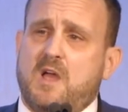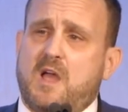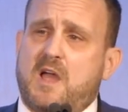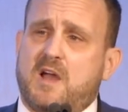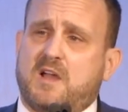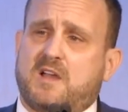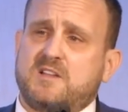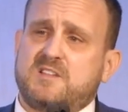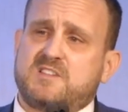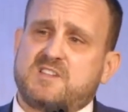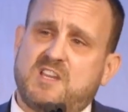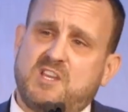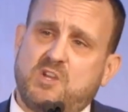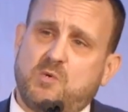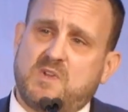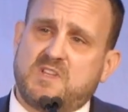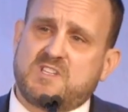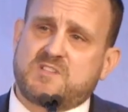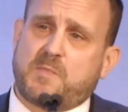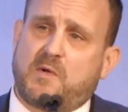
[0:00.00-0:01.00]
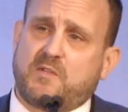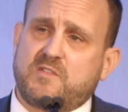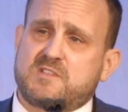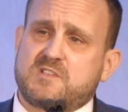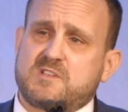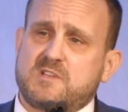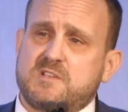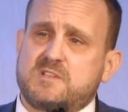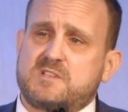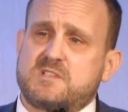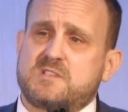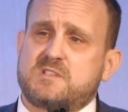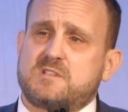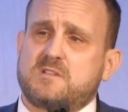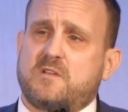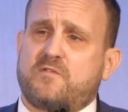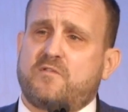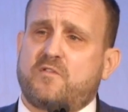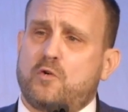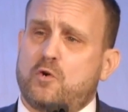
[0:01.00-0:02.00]
Our continuing
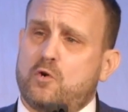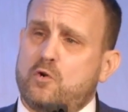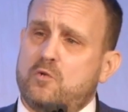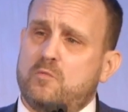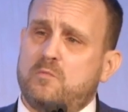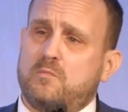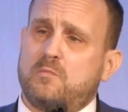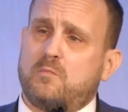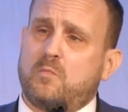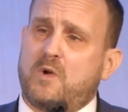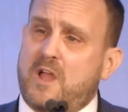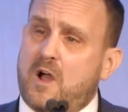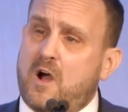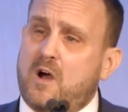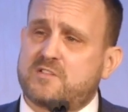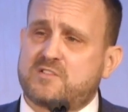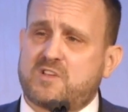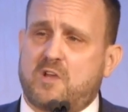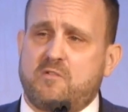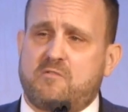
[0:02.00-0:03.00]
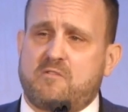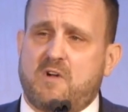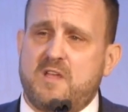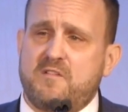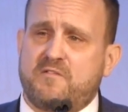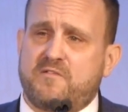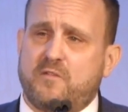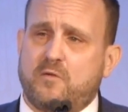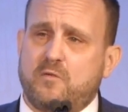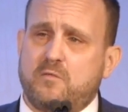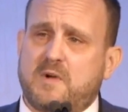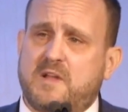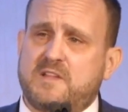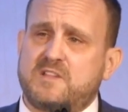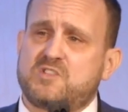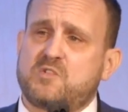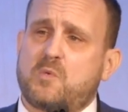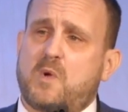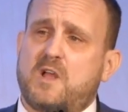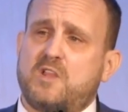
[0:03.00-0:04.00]
sponsors, for whom we are so grateful,
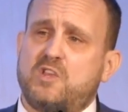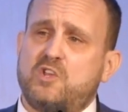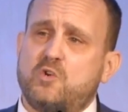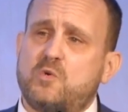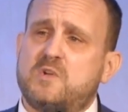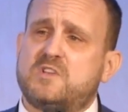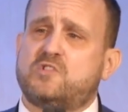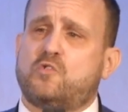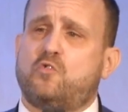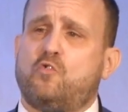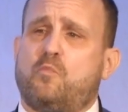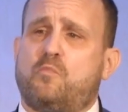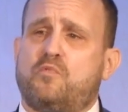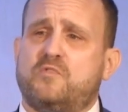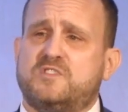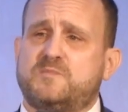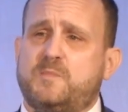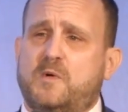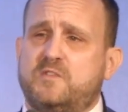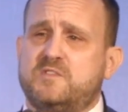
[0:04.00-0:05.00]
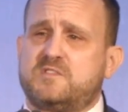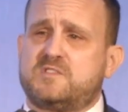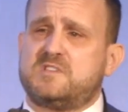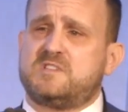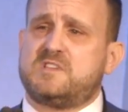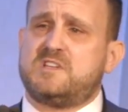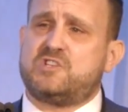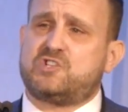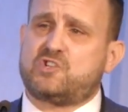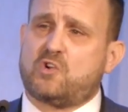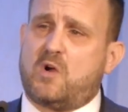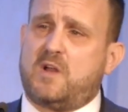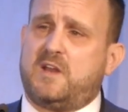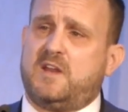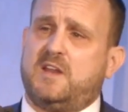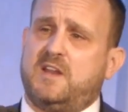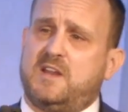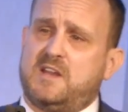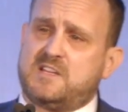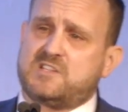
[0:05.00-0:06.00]
and to our newest corporate sponsors in
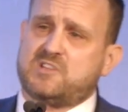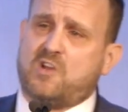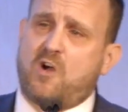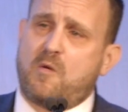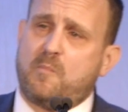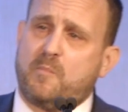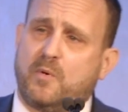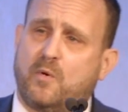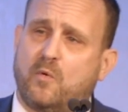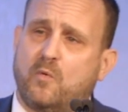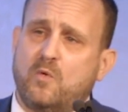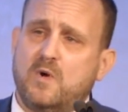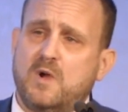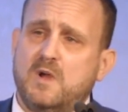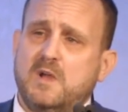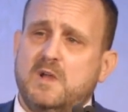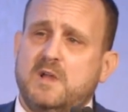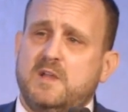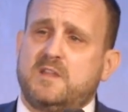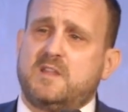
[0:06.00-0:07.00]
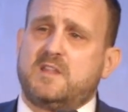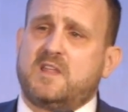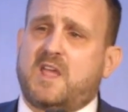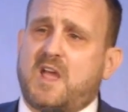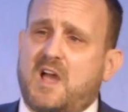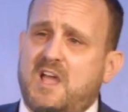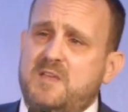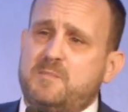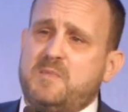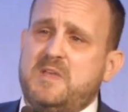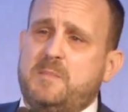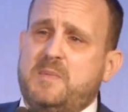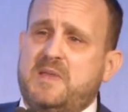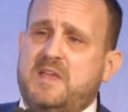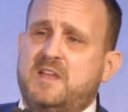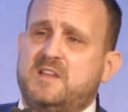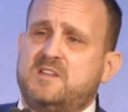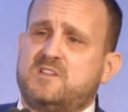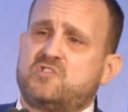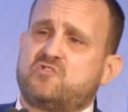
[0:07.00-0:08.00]
shining an example that the
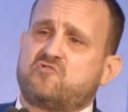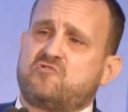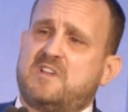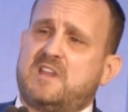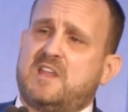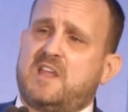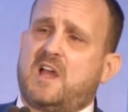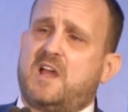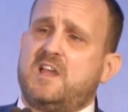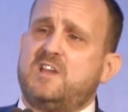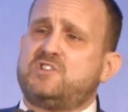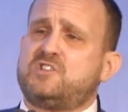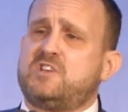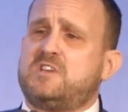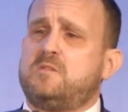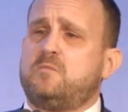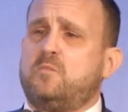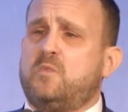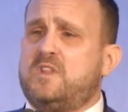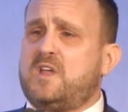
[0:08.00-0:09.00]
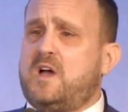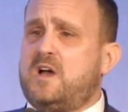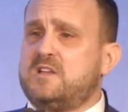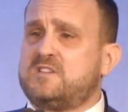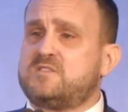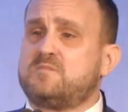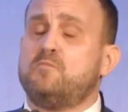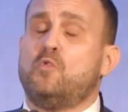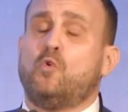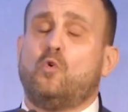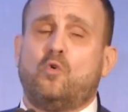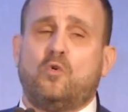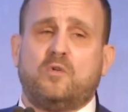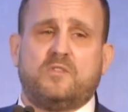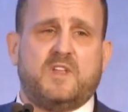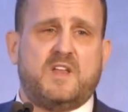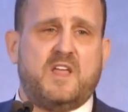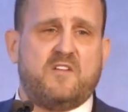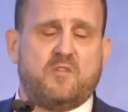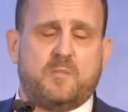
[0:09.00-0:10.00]
KBB industry engaging with us
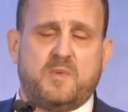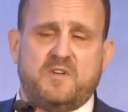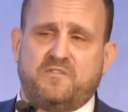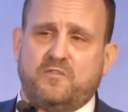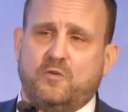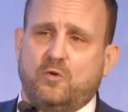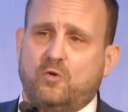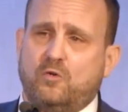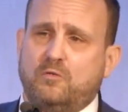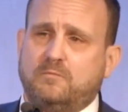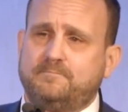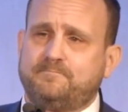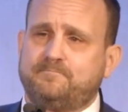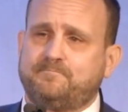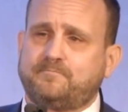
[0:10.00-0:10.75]
more than ever before.